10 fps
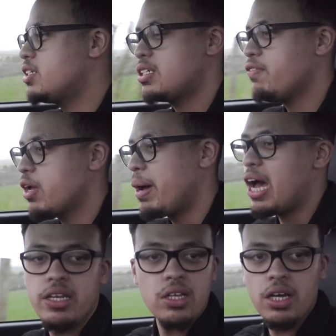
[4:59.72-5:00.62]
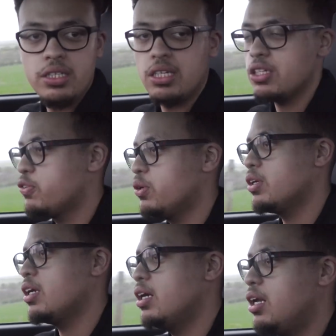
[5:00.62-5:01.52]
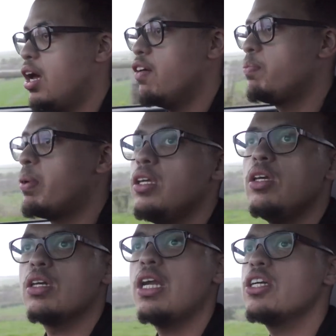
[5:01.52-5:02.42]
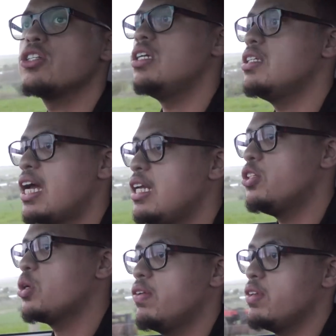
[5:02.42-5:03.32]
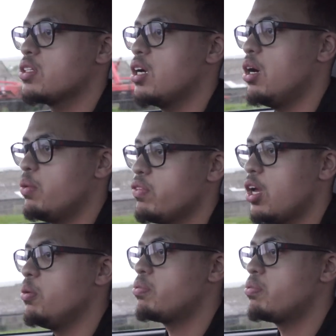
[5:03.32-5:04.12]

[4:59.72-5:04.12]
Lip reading: something about a 964 that I love, but you can actually daily drive this car with no